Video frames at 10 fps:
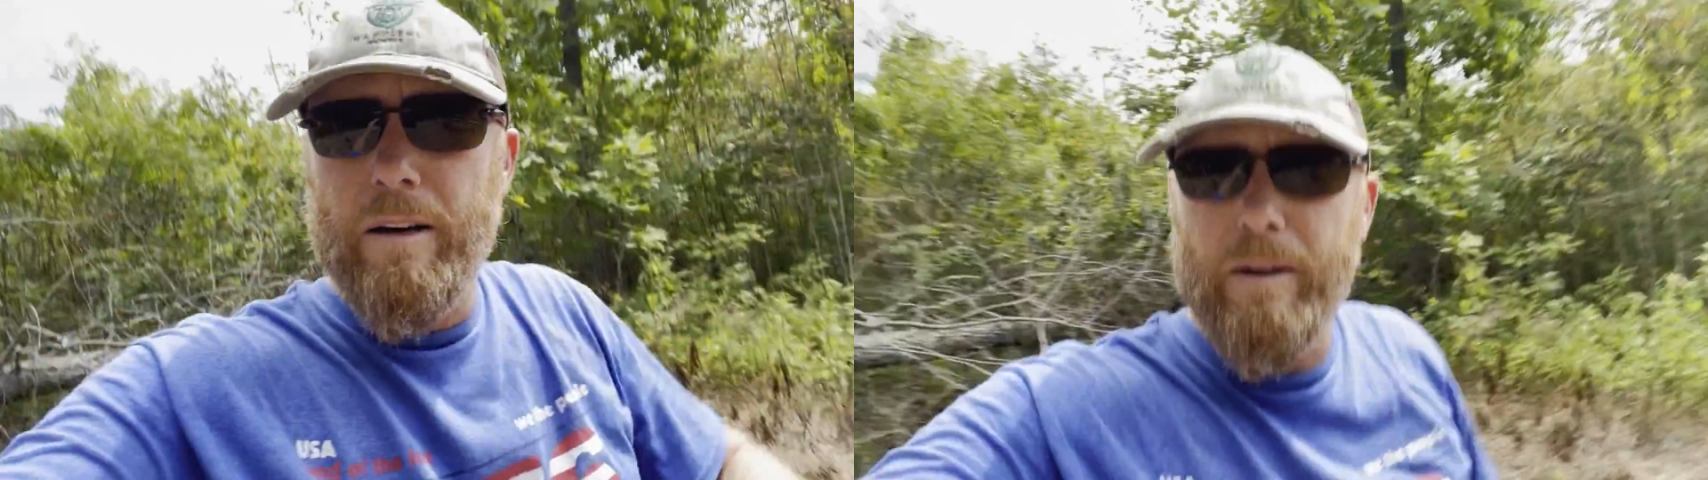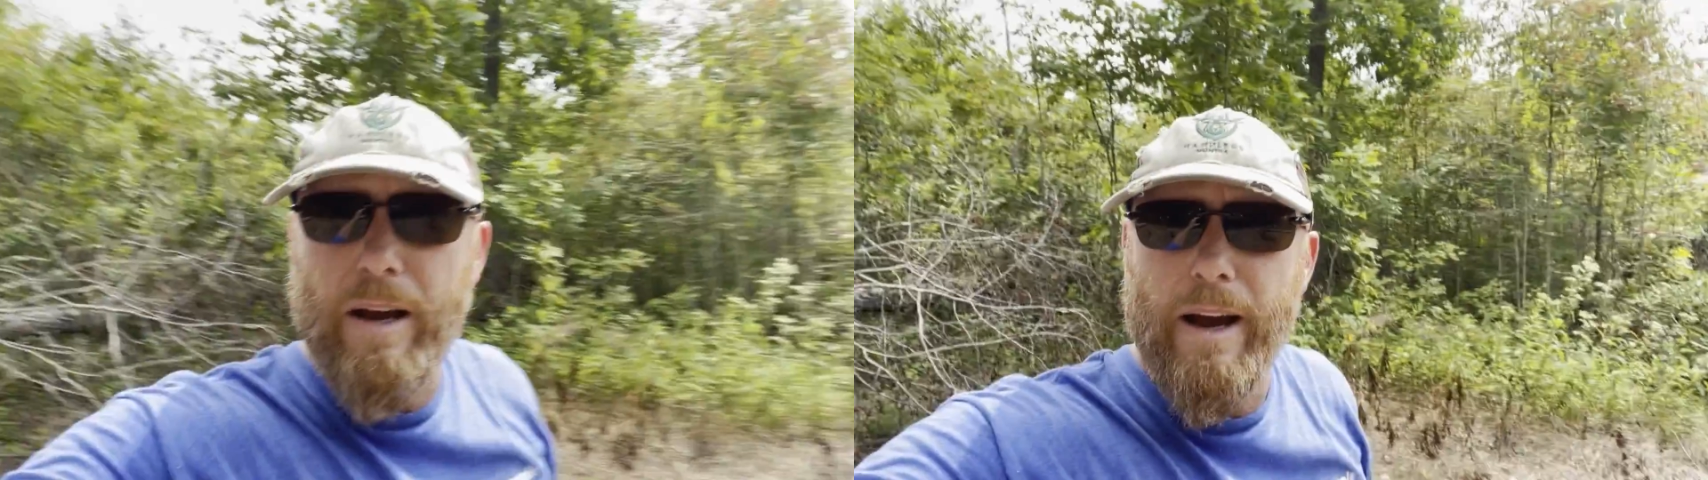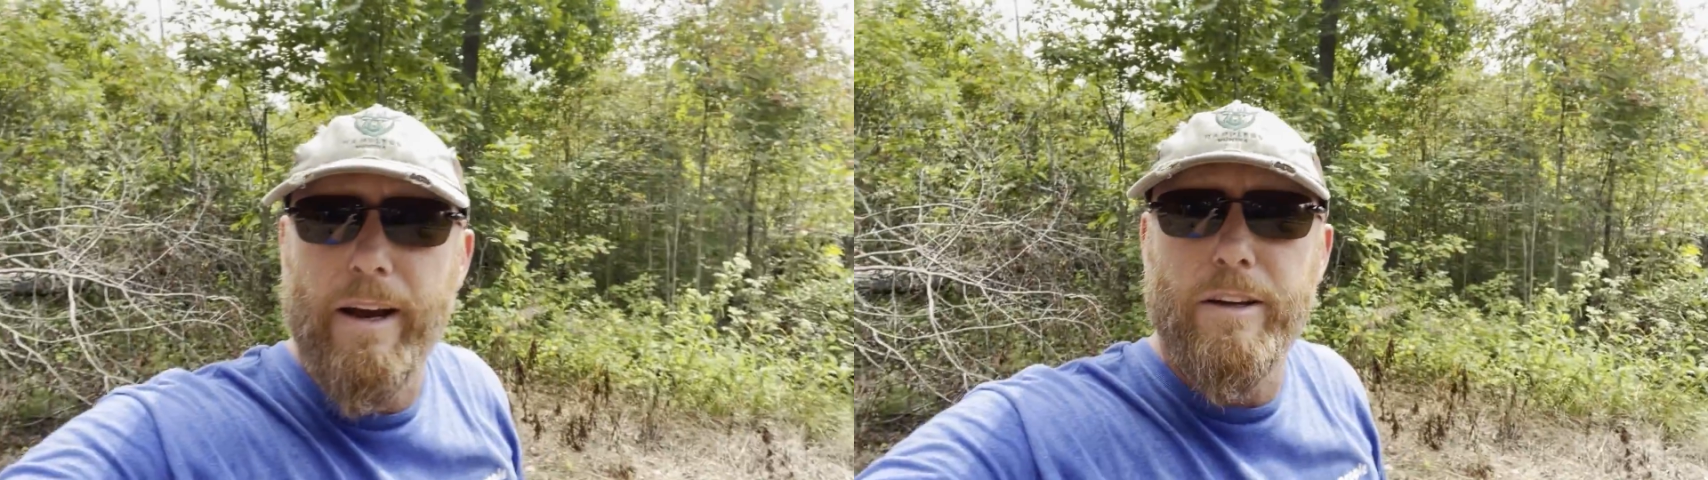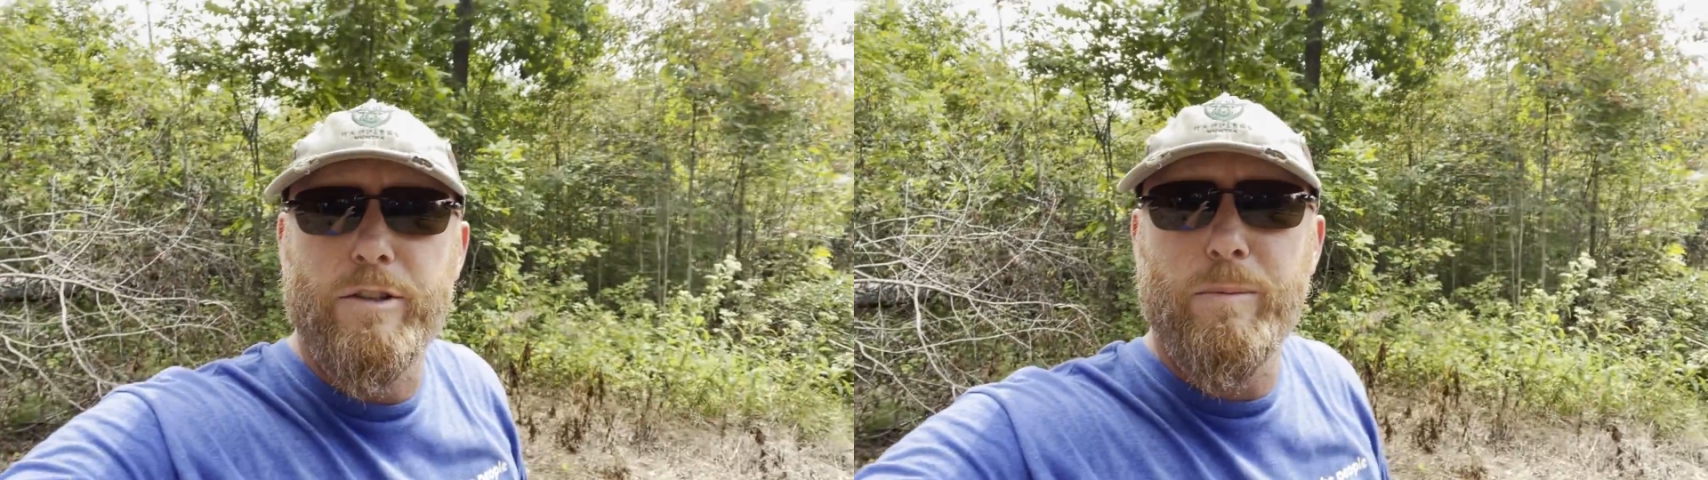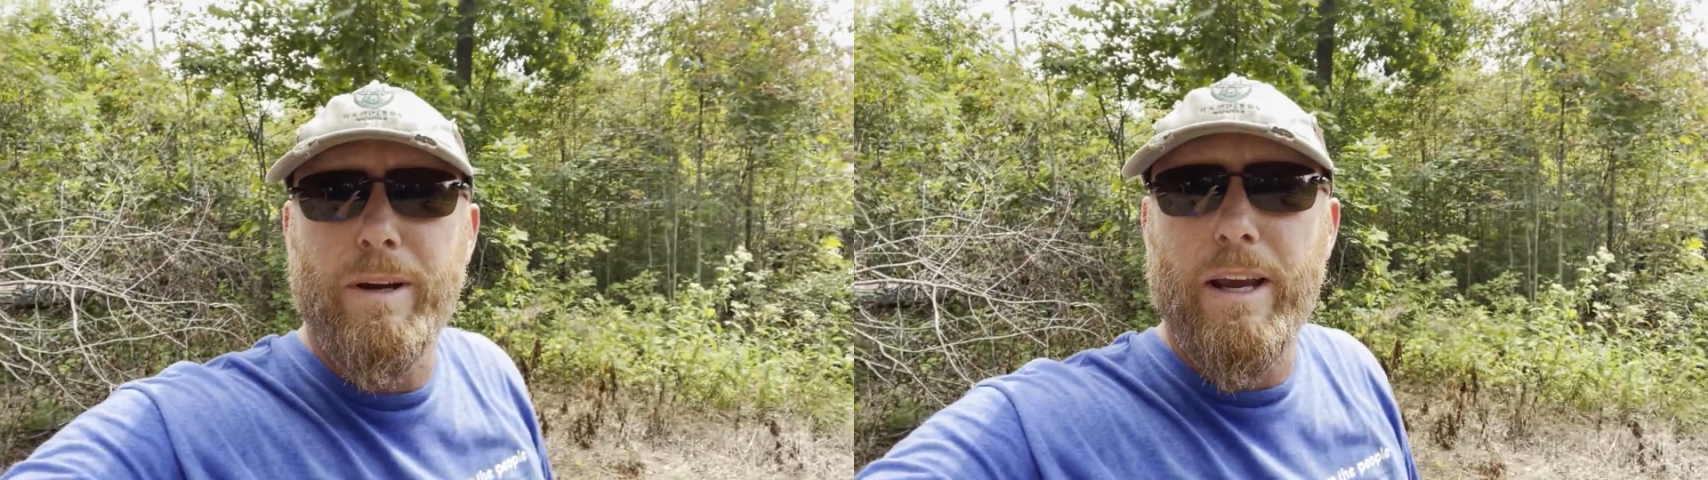Okay,
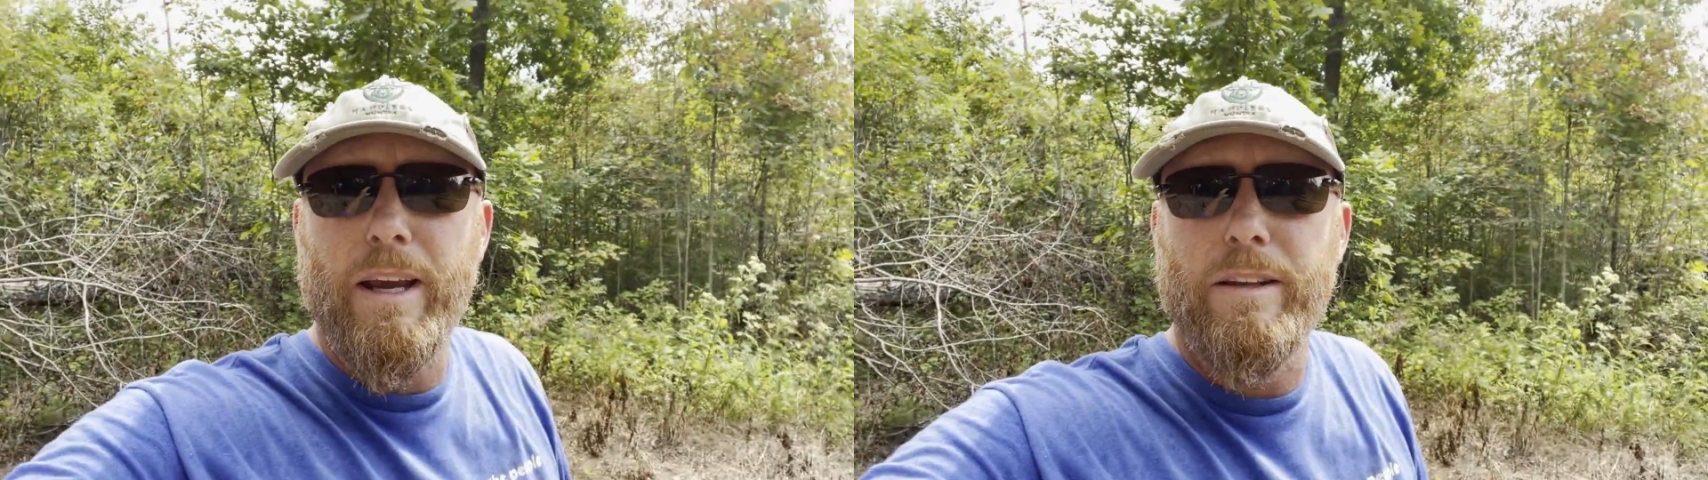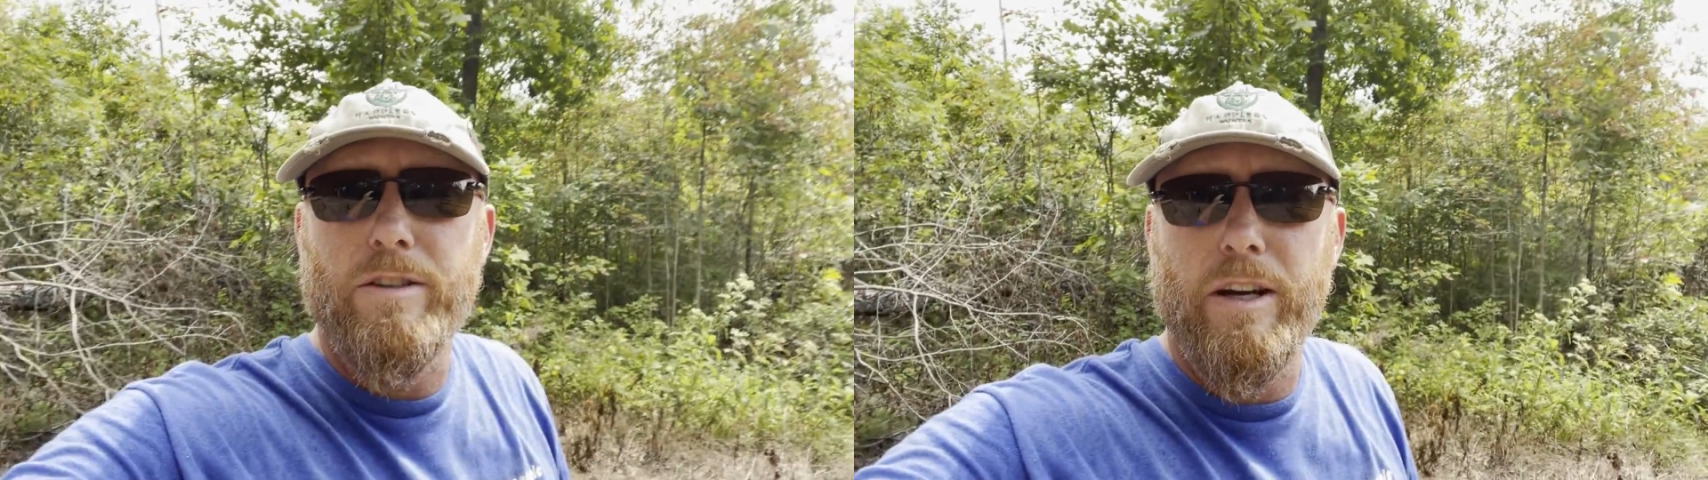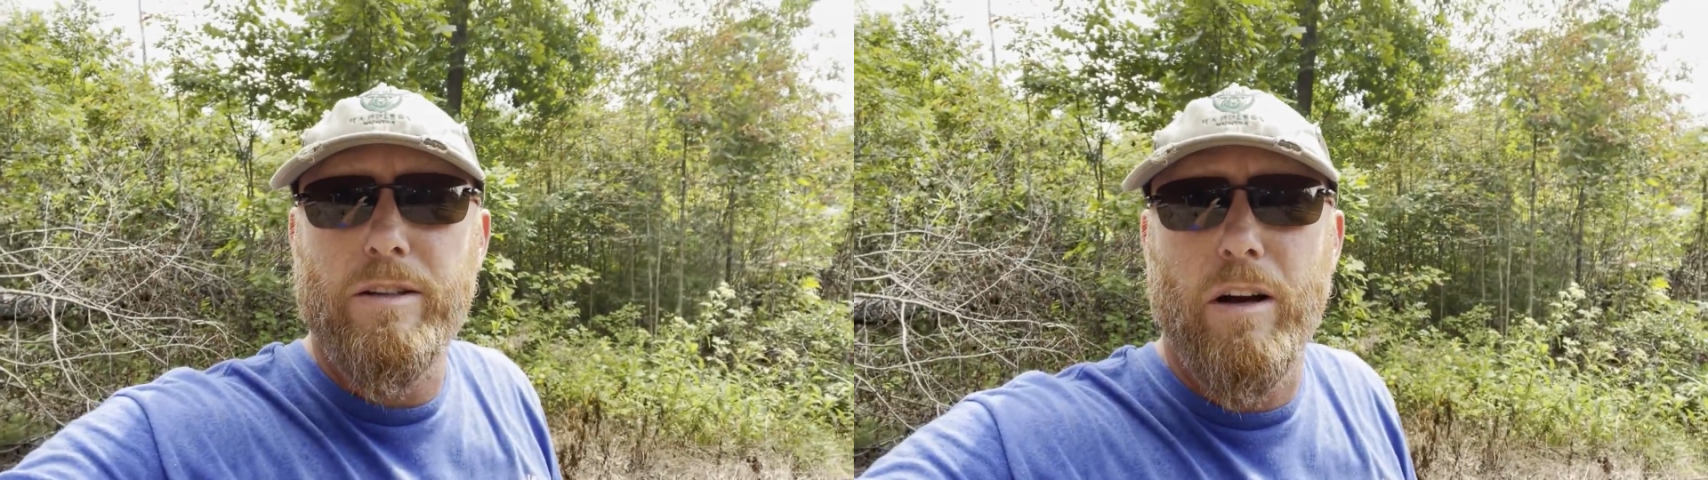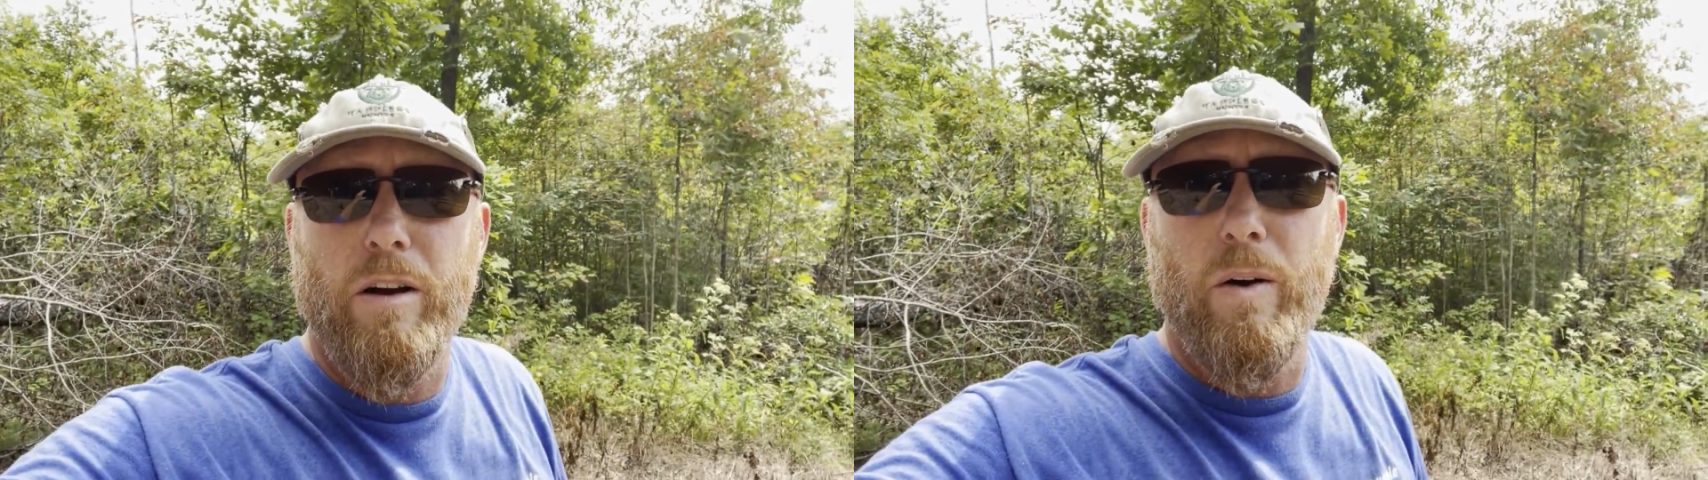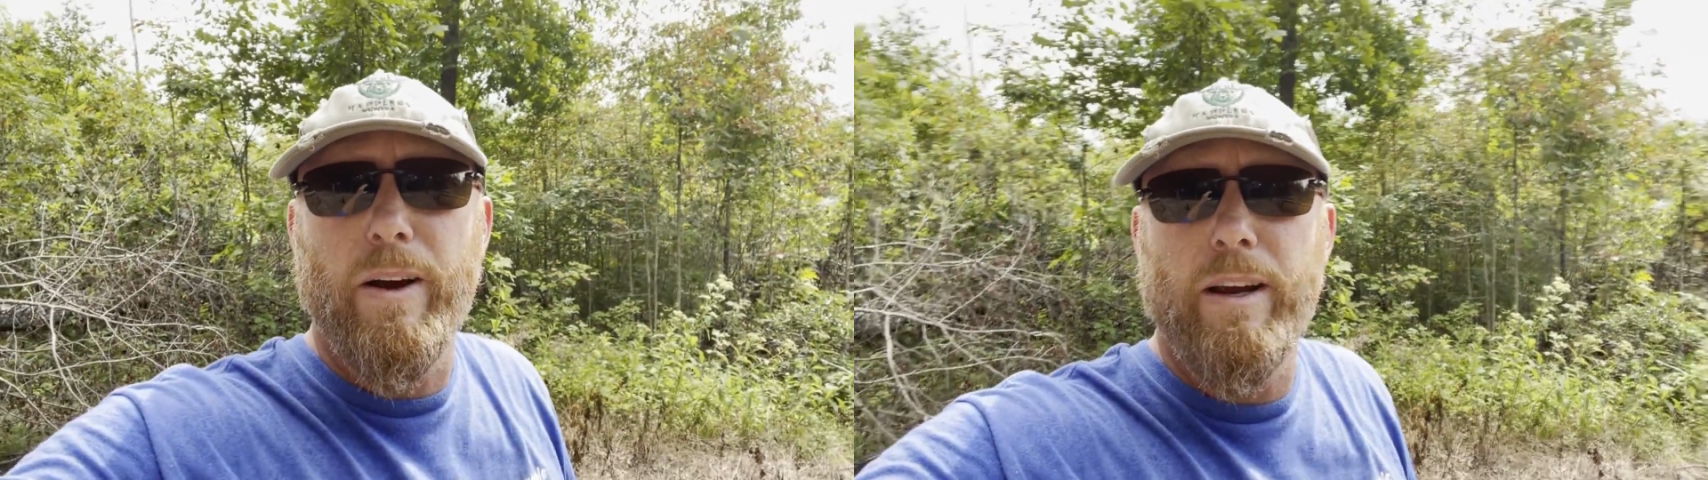assuming I can get the
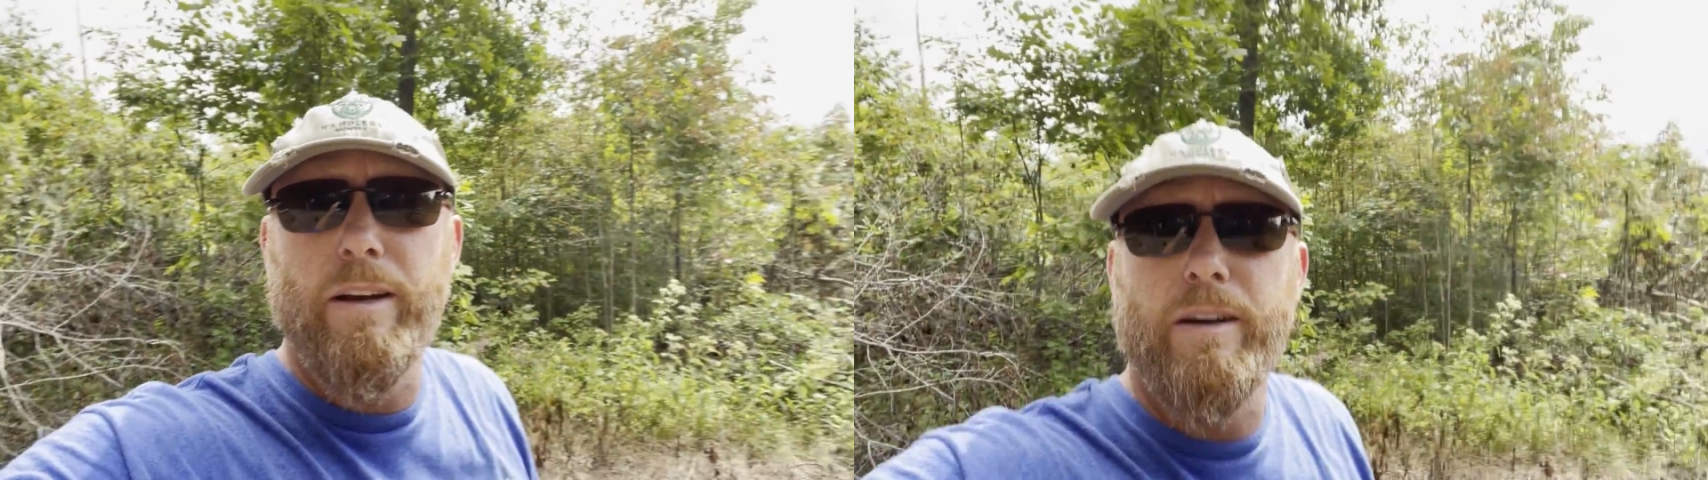chainsaw going,